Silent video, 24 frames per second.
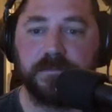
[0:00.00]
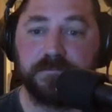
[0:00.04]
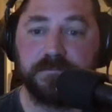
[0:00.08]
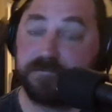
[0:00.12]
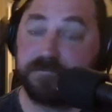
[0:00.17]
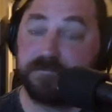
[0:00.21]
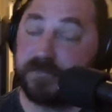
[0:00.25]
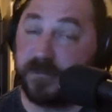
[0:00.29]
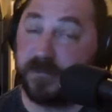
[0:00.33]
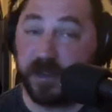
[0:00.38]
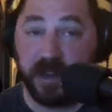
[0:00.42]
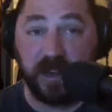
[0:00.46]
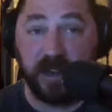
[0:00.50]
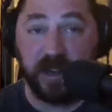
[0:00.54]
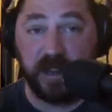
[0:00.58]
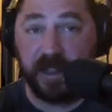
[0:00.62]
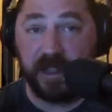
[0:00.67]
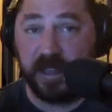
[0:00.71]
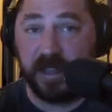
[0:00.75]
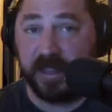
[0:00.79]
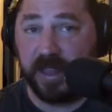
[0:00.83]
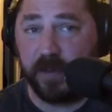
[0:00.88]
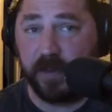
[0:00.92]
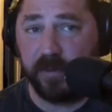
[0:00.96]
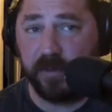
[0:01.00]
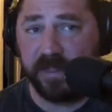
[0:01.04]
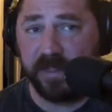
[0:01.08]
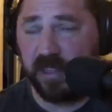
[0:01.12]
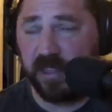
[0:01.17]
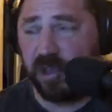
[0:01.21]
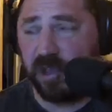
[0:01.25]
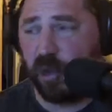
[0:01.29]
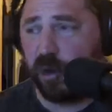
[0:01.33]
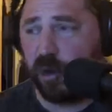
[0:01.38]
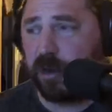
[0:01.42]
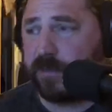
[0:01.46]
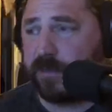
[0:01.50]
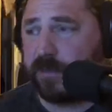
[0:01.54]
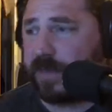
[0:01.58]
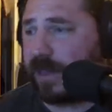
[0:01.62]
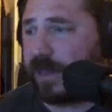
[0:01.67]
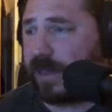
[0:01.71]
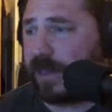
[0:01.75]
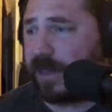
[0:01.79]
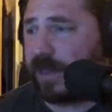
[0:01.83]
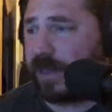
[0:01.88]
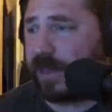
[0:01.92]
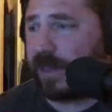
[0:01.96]
you're going to see that with the Sawyer
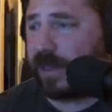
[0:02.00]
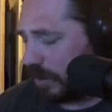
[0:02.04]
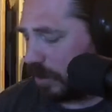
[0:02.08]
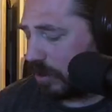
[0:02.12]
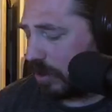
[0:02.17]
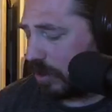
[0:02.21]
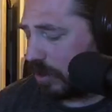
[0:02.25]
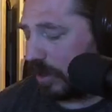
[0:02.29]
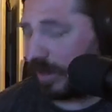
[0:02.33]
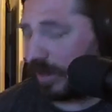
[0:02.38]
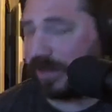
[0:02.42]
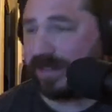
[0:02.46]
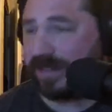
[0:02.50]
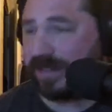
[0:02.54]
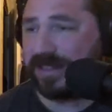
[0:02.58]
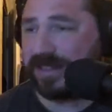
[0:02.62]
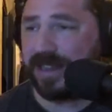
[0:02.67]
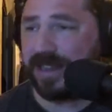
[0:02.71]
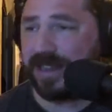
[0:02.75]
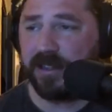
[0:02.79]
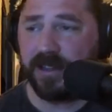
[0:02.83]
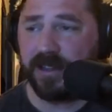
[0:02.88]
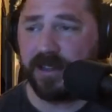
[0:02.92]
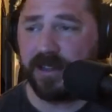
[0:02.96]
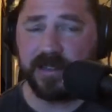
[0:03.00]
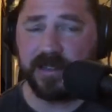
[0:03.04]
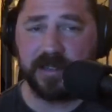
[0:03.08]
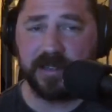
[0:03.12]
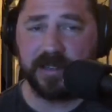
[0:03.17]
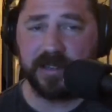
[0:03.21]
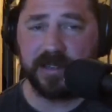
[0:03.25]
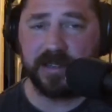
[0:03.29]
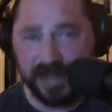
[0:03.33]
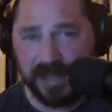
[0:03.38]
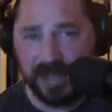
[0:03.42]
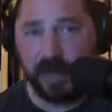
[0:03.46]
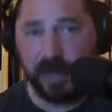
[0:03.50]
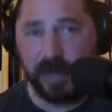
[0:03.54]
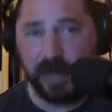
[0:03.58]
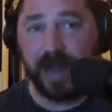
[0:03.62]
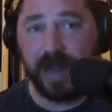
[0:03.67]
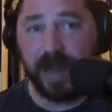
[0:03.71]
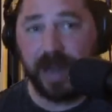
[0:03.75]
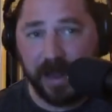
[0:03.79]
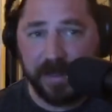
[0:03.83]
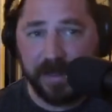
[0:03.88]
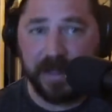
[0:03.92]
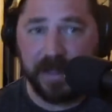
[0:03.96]
Massacre. That's all I can say. You guys are going to see what
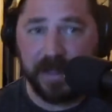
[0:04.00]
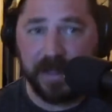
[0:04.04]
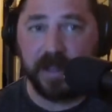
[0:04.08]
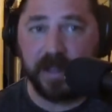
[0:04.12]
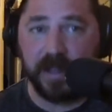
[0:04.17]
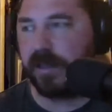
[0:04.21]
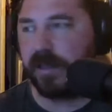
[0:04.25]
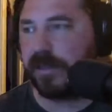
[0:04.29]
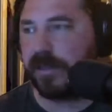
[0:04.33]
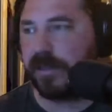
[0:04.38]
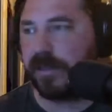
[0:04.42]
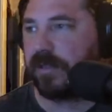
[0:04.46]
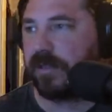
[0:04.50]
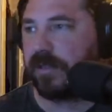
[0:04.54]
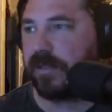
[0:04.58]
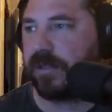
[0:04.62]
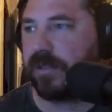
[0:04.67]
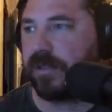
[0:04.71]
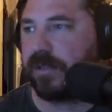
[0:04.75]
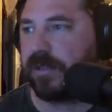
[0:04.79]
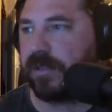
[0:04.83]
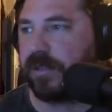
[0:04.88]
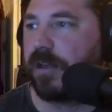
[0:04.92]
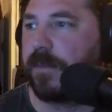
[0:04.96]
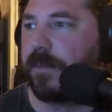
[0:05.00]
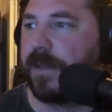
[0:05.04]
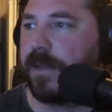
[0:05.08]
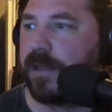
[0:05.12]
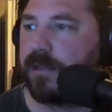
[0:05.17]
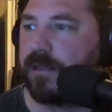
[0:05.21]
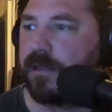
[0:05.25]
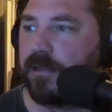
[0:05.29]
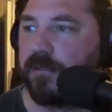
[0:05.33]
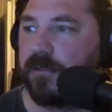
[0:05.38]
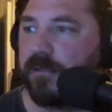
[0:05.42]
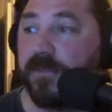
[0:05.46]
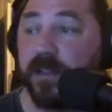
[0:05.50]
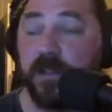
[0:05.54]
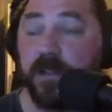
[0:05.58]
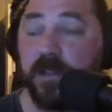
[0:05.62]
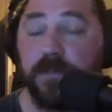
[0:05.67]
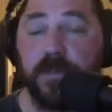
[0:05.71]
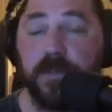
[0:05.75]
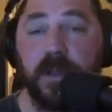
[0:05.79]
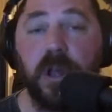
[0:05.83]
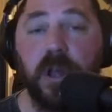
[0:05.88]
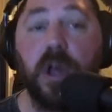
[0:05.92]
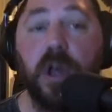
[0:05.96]
I think a Texas Chainsaw Massacre
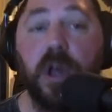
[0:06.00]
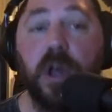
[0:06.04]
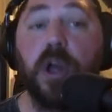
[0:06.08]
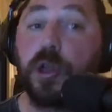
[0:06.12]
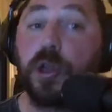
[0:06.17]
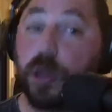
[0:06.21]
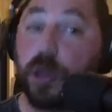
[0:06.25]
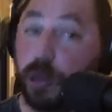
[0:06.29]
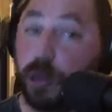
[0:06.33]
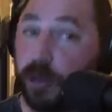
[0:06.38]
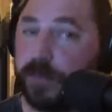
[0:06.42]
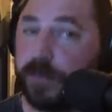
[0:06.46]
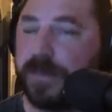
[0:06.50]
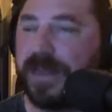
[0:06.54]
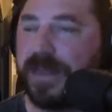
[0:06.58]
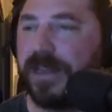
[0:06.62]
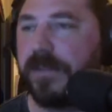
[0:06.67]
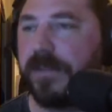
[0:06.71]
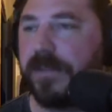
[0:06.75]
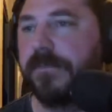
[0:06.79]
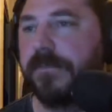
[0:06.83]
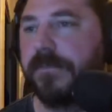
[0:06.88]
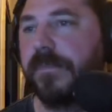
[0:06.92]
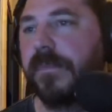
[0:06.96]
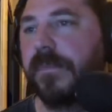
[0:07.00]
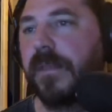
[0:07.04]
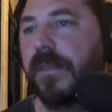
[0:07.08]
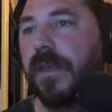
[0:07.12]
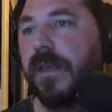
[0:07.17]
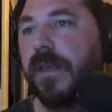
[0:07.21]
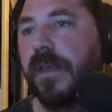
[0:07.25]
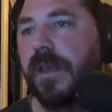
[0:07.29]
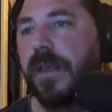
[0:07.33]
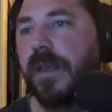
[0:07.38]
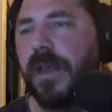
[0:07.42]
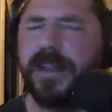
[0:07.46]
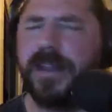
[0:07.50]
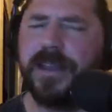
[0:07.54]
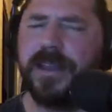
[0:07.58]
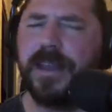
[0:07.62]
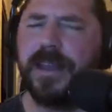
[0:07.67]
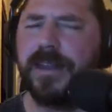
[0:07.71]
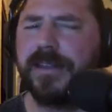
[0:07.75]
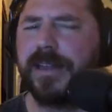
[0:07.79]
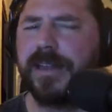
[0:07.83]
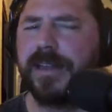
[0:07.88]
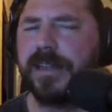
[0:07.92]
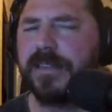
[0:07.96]
film should be. And you
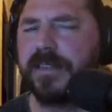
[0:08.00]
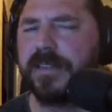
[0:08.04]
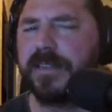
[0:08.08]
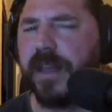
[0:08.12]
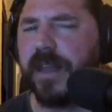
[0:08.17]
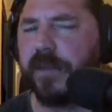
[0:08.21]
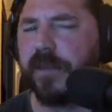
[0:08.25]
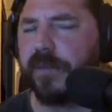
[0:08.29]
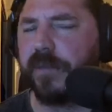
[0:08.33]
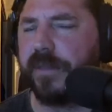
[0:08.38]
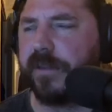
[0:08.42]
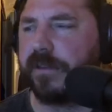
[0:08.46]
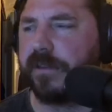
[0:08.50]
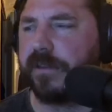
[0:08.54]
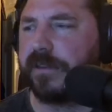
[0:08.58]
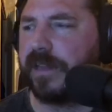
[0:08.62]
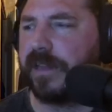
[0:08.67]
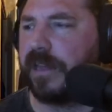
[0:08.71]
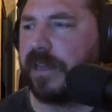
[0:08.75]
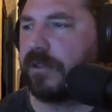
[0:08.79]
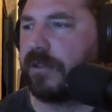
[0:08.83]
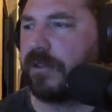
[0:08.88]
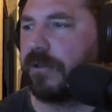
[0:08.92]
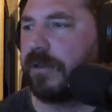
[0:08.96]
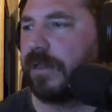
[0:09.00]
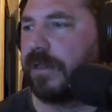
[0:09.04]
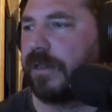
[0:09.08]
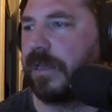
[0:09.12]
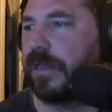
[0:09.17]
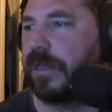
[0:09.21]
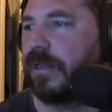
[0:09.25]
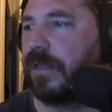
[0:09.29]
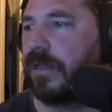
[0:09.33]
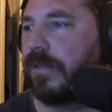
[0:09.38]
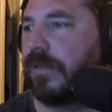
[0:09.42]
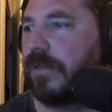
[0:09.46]
get a taste of that with our teaser, at least.